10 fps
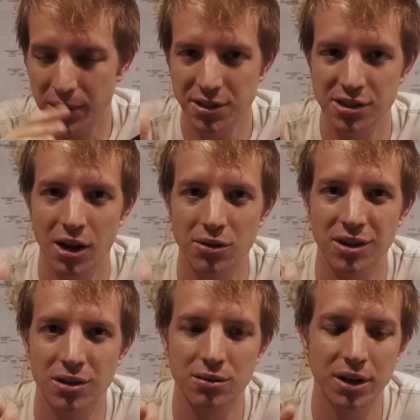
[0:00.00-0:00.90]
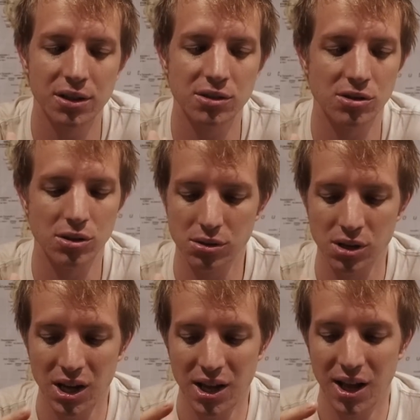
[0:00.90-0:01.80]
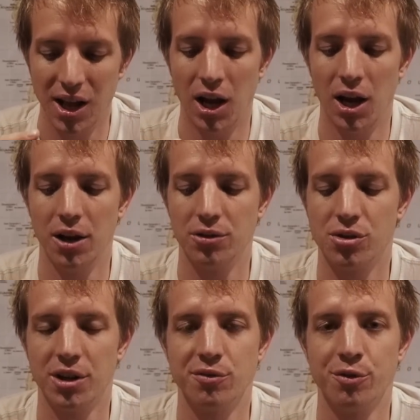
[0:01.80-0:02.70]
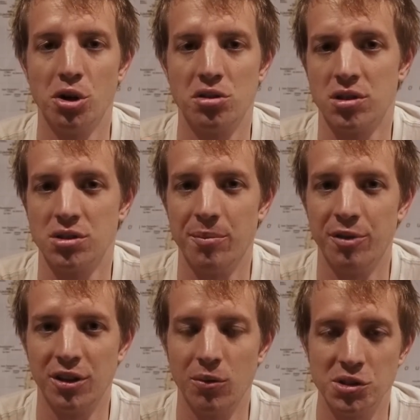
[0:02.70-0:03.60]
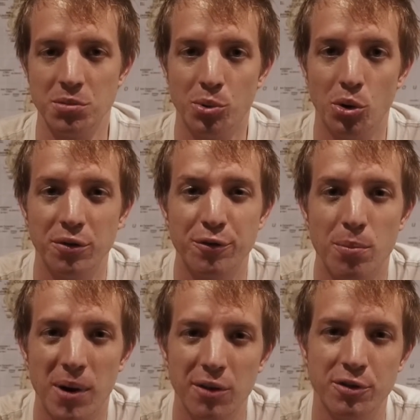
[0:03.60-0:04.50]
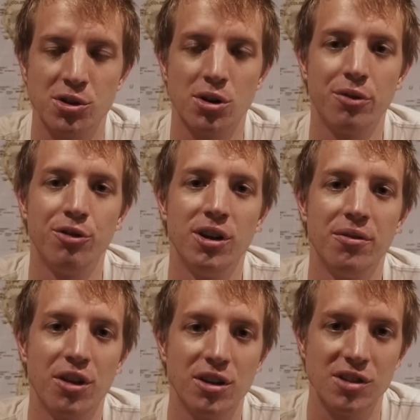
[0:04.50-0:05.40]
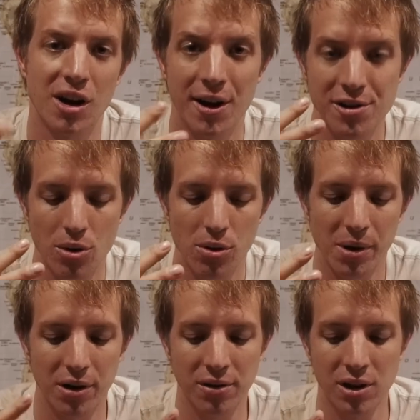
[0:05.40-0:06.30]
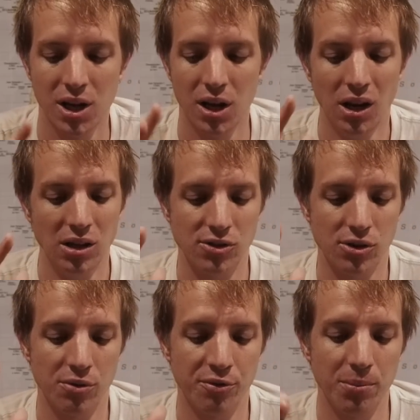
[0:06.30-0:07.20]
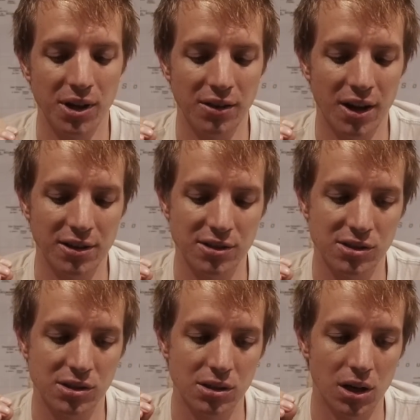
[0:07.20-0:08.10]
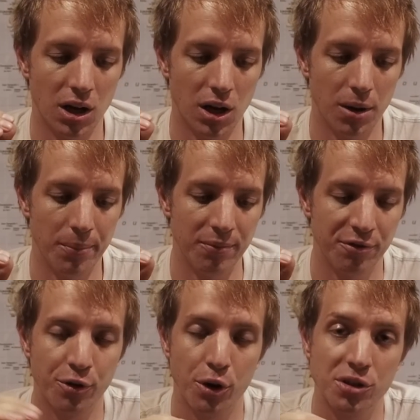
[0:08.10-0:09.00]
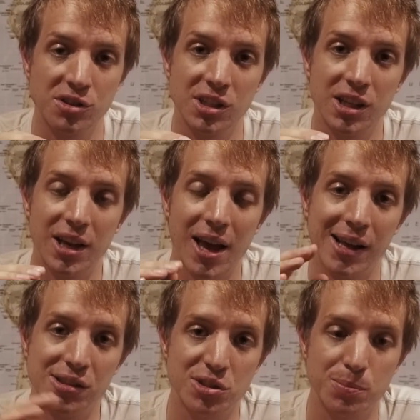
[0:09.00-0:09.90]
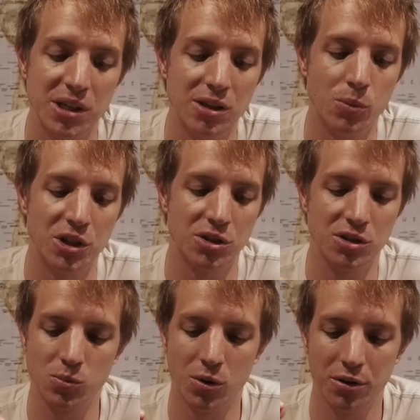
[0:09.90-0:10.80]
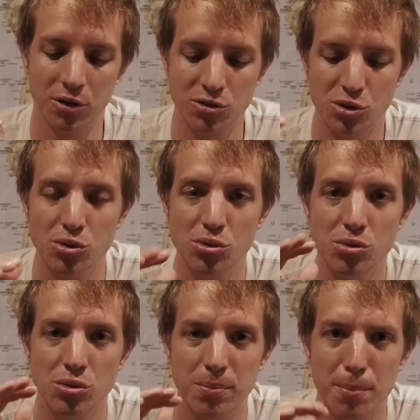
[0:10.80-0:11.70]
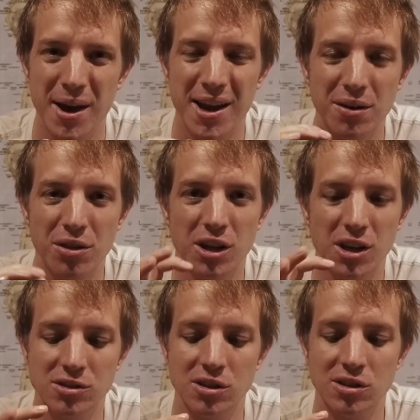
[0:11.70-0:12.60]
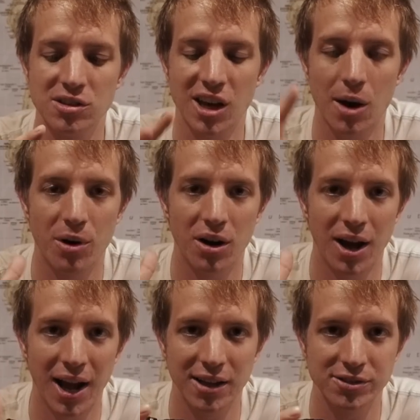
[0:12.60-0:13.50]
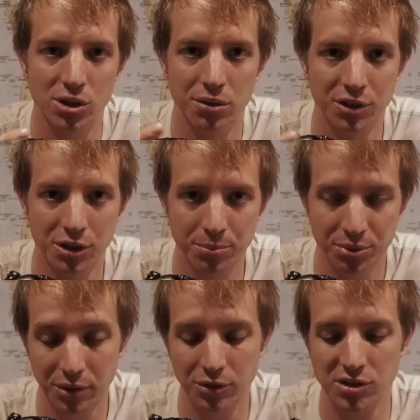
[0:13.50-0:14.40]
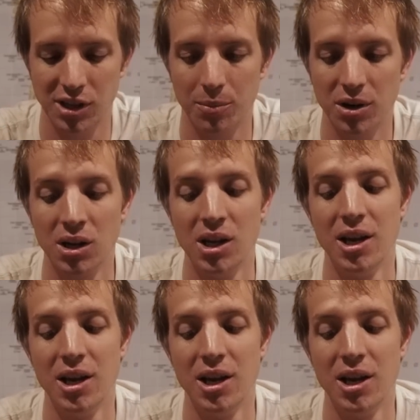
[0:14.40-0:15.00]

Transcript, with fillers: plenty out there already, so I tried to focus on something that was important for my photography and things that I know about. So for me, that is focusing and speed, which is one of the two main things that this camera has over the previous camera.